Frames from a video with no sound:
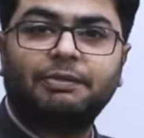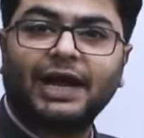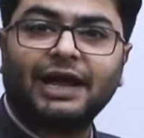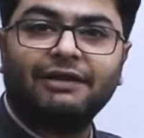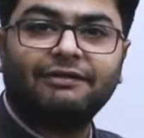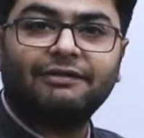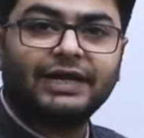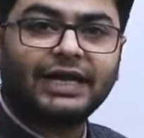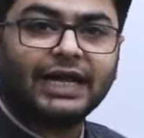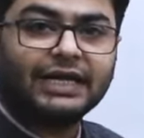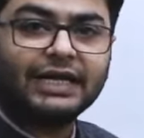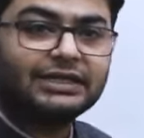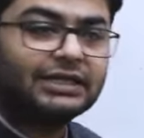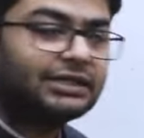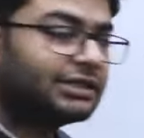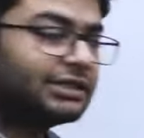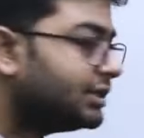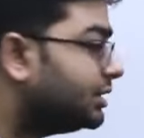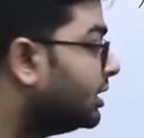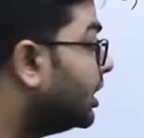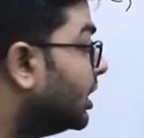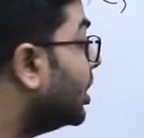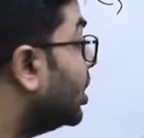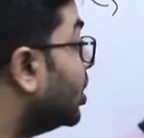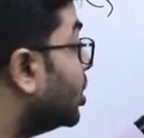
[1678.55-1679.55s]

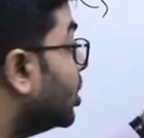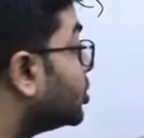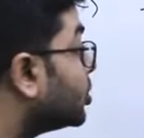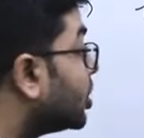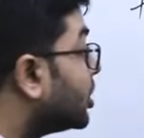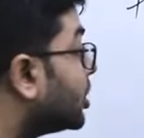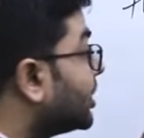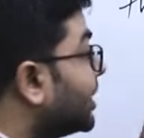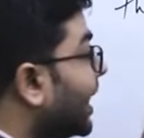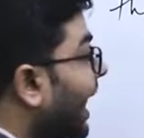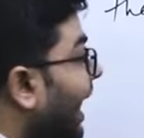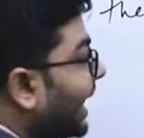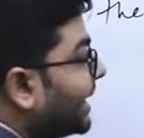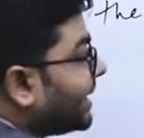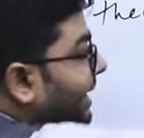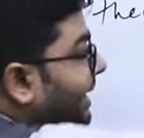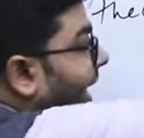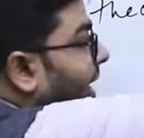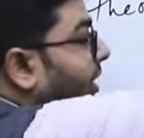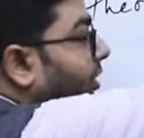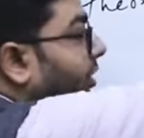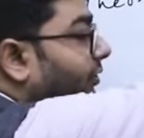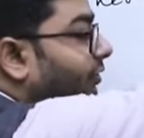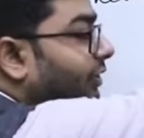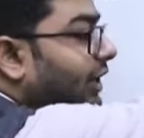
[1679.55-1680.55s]
privatization. So that
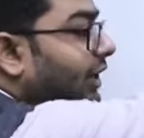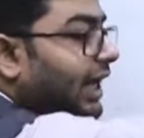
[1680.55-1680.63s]
kind of